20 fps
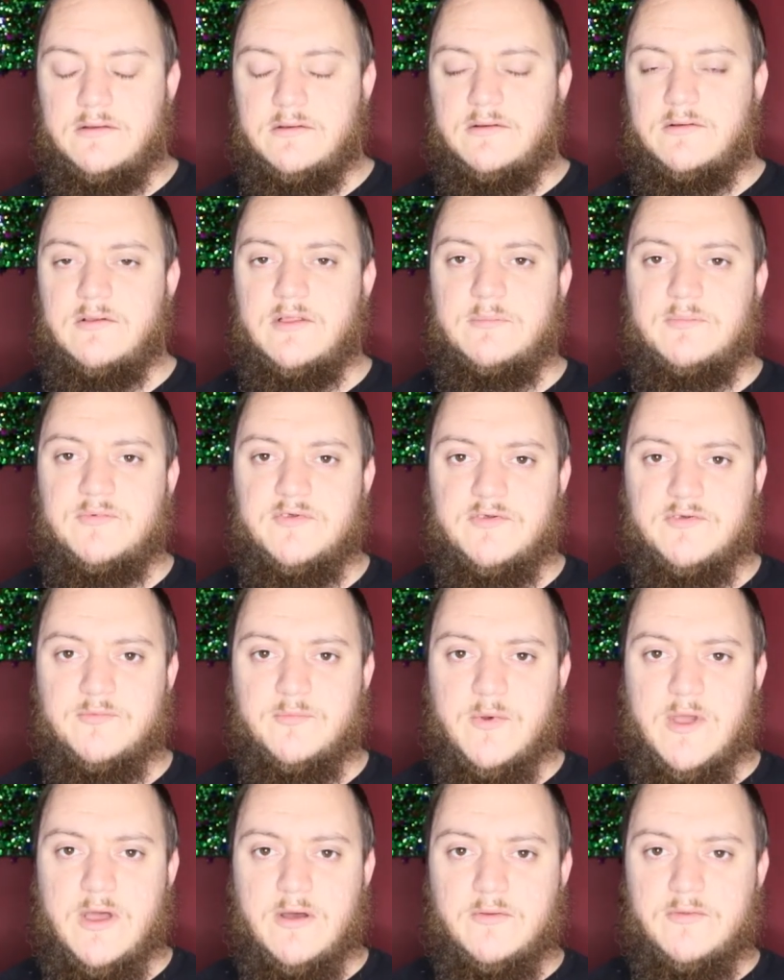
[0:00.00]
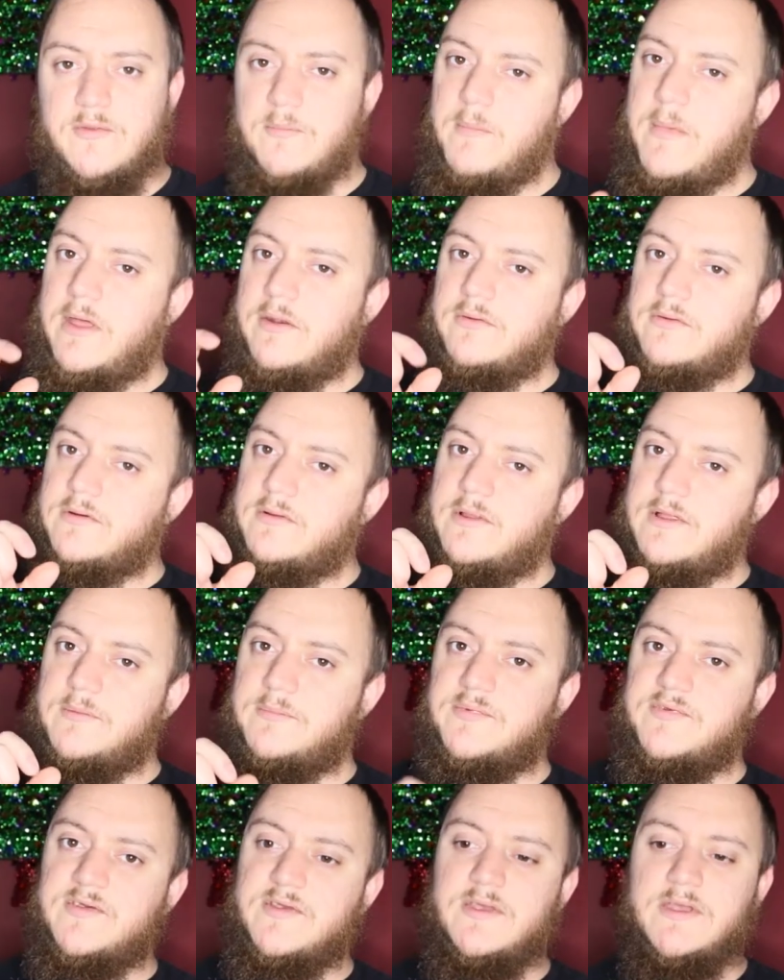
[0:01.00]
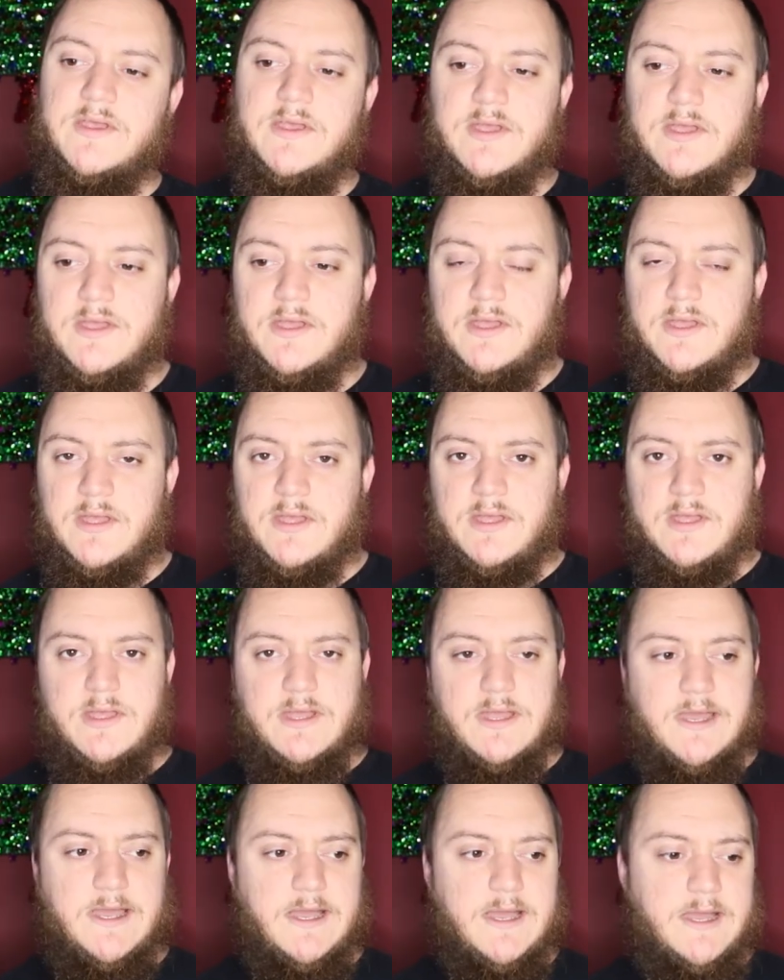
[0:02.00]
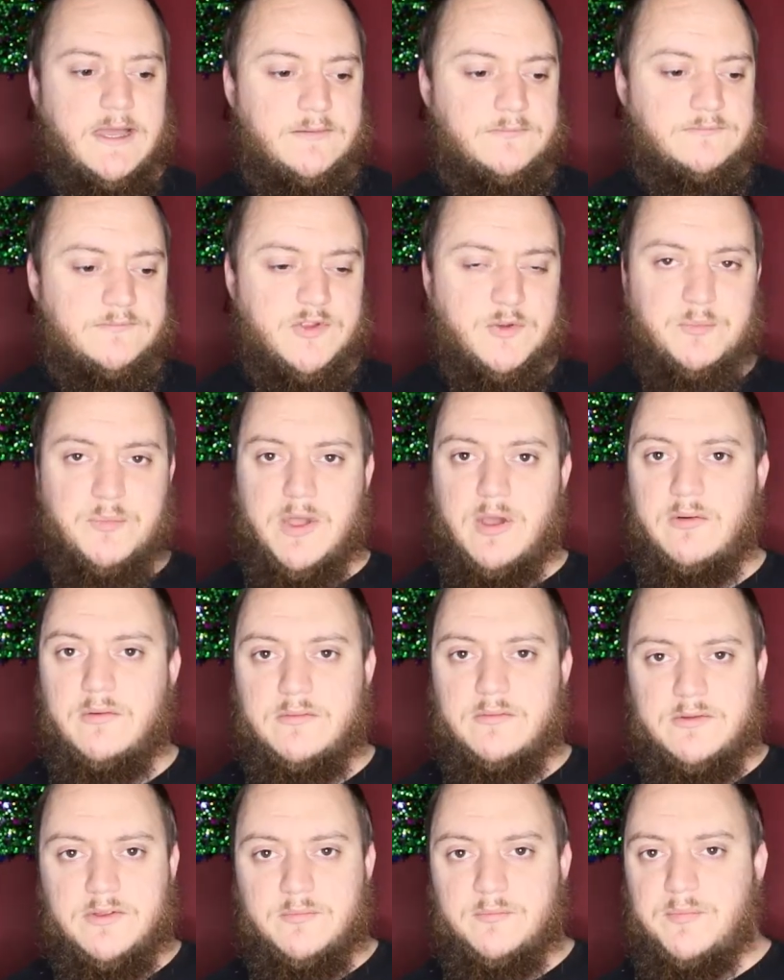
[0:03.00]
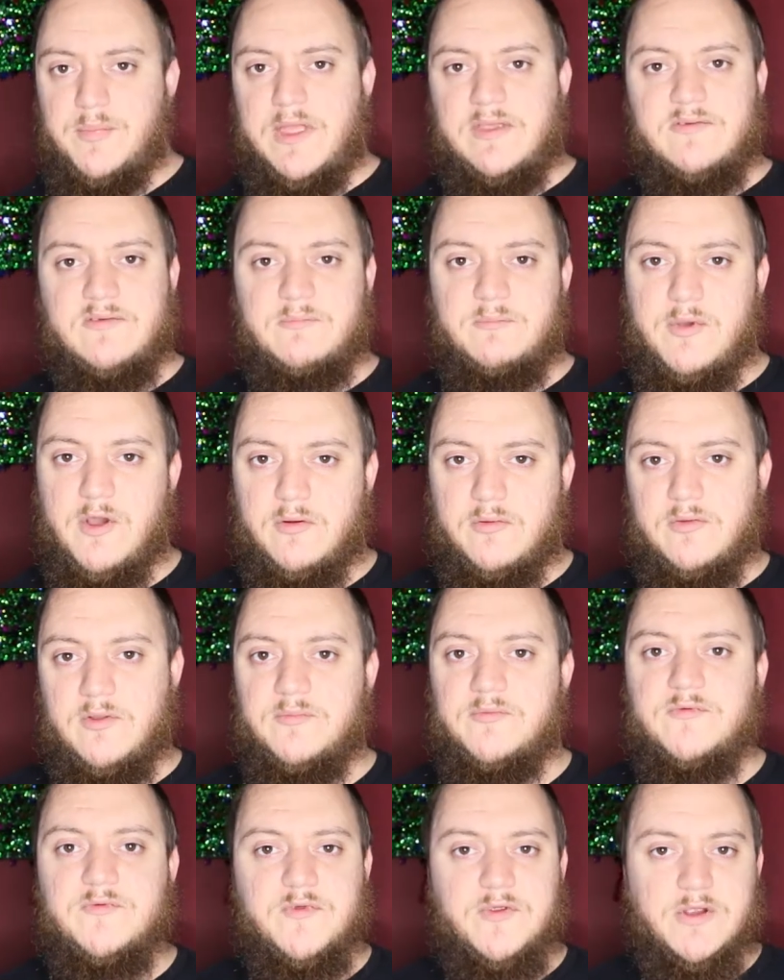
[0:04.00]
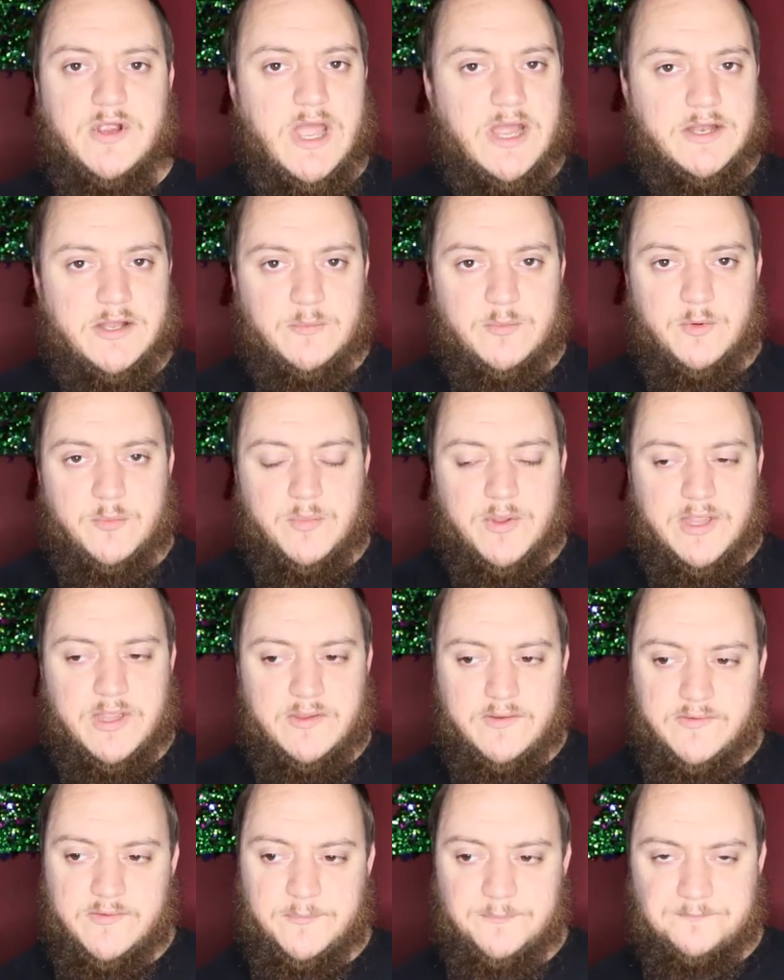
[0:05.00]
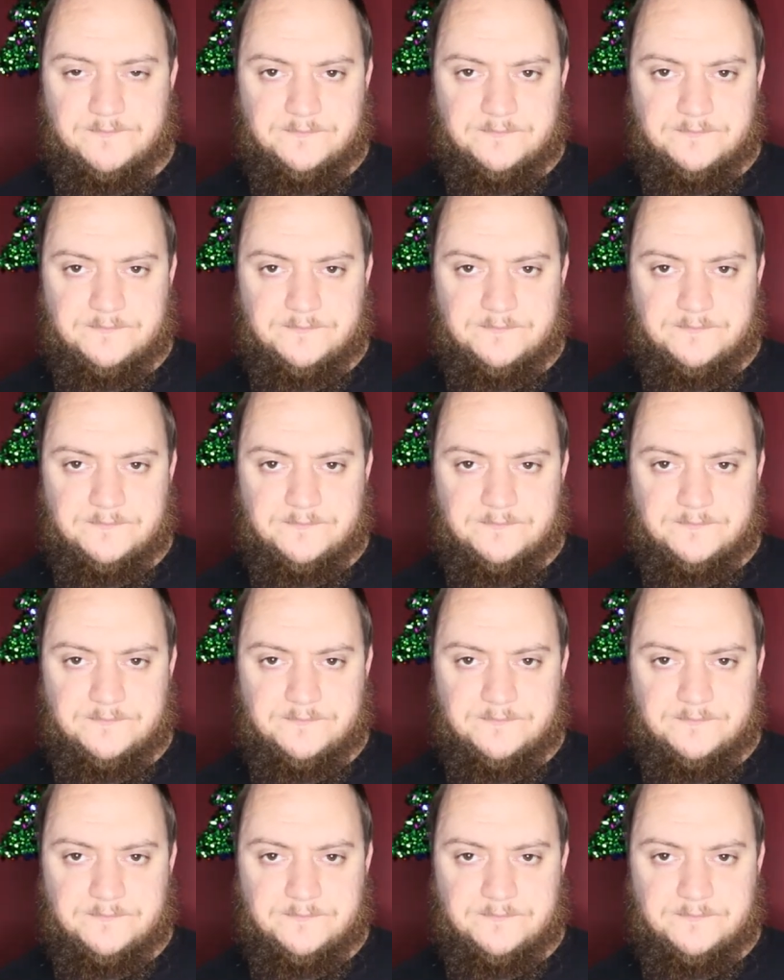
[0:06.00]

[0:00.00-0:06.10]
clips as well, the metal clips, your basic belt clips for your IWBs,